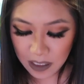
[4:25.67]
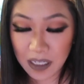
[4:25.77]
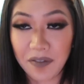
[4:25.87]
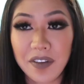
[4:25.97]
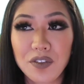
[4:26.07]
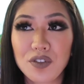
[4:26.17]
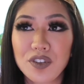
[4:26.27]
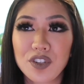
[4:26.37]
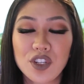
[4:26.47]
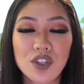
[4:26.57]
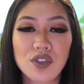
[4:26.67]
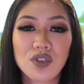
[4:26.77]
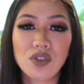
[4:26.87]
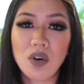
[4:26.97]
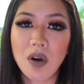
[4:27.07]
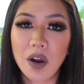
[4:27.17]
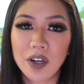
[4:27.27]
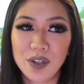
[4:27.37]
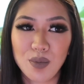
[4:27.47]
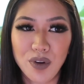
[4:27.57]
some filters are just so
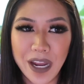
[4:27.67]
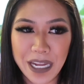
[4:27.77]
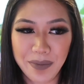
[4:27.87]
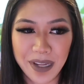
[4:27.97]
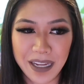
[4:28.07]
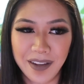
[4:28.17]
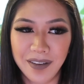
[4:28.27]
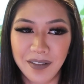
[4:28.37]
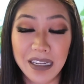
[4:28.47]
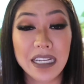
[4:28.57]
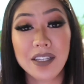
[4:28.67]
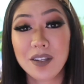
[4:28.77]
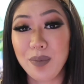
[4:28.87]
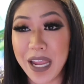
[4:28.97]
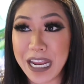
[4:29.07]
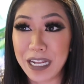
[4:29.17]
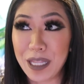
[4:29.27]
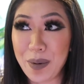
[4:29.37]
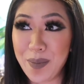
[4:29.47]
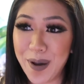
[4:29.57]
hard to prime, and it is a pain in
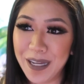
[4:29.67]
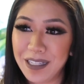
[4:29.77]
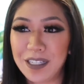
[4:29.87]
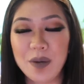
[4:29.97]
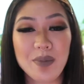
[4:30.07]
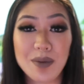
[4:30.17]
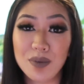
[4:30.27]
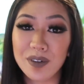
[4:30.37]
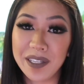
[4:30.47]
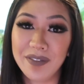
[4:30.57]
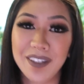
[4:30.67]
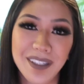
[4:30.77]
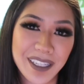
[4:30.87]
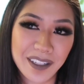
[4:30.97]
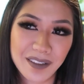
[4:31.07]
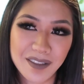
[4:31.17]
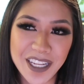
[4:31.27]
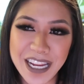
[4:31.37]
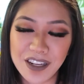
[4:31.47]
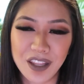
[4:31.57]
the butt. Some people even like
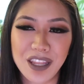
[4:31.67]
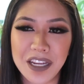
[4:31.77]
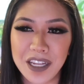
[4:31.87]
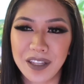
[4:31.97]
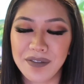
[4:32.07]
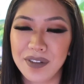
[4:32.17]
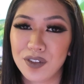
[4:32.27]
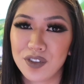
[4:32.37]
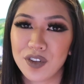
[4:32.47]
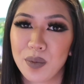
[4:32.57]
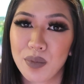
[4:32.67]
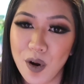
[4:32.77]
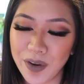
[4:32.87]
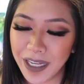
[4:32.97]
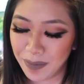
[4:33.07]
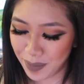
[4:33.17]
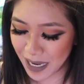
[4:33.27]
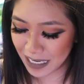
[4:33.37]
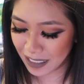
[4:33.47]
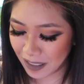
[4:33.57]
take to thinking their filters are broken,
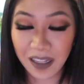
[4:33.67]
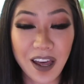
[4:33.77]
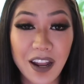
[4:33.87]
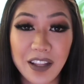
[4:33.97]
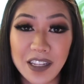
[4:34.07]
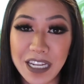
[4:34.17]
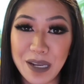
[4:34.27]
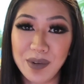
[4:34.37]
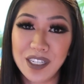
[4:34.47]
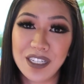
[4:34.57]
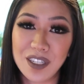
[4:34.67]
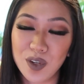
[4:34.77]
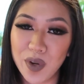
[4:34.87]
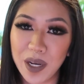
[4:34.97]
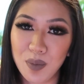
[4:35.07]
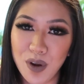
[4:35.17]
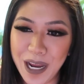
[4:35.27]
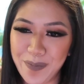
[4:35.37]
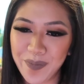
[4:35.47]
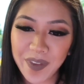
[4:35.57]
but a lot of the time it's just annoying to
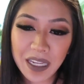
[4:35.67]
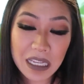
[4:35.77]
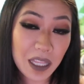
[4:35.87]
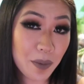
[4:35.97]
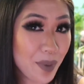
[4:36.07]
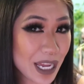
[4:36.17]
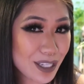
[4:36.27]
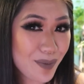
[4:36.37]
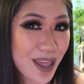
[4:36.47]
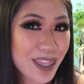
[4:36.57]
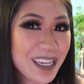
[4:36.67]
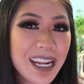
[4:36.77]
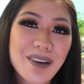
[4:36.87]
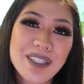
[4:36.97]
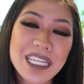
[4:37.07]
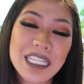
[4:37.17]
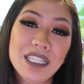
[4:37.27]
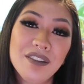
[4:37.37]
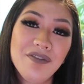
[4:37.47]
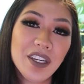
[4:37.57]
prime. The best method, I would say,
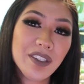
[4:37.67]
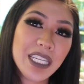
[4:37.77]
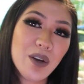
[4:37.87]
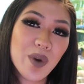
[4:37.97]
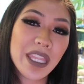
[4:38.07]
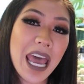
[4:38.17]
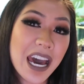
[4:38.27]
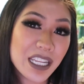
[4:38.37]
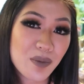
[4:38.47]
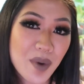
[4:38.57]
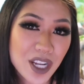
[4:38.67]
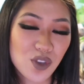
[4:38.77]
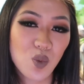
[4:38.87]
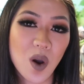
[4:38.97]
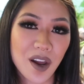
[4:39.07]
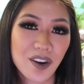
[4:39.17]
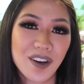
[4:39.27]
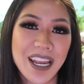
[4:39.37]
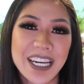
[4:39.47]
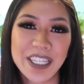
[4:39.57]
is filling it with as much water
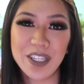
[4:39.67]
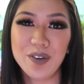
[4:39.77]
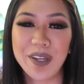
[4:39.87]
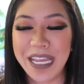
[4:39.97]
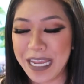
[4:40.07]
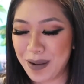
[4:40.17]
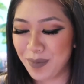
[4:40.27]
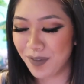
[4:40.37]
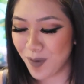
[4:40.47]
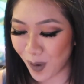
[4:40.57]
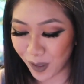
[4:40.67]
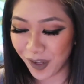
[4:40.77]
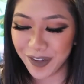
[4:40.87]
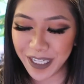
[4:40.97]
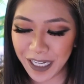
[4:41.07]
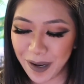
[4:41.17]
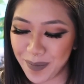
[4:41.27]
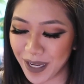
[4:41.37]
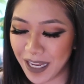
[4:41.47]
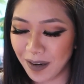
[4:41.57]
as you can before closing it up
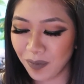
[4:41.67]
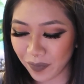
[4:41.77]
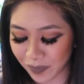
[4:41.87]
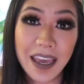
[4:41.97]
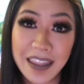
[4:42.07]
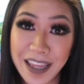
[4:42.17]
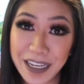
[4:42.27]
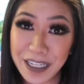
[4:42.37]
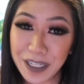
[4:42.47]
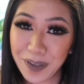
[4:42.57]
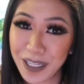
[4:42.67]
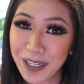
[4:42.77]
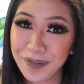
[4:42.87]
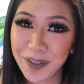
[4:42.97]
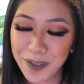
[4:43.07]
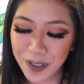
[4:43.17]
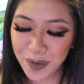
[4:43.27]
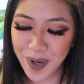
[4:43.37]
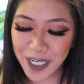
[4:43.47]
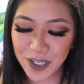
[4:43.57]
again, and then tilting the filter to
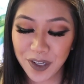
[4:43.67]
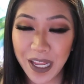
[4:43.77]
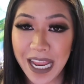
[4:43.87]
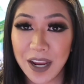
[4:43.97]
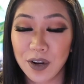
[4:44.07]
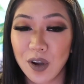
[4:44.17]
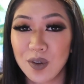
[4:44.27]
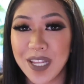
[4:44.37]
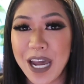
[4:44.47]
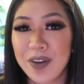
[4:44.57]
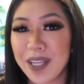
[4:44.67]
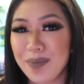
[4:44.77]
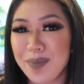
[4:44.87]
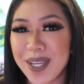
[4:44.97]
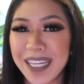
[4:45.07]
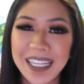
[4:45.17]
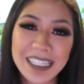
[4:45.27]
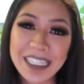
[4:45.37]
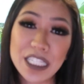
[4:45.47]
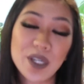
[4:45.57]
make sure the air goes out
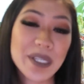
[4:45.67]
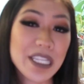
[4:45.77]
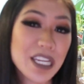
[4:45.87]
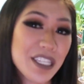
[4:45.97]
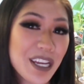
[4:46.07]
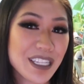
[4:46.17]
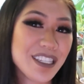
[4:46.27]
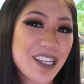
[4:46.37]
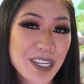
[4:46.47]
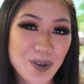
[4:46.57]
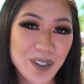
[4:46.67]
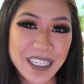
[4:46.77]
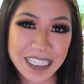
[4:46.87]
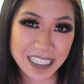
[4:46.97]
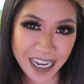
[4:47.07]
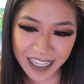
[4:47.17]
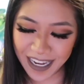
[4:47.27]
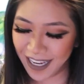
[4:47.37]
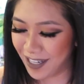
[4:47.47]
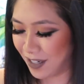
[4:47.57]
immediately so it does not cycle inside the
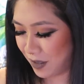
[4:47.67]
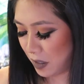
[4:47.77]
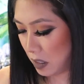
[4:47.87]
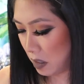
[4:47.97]
canister.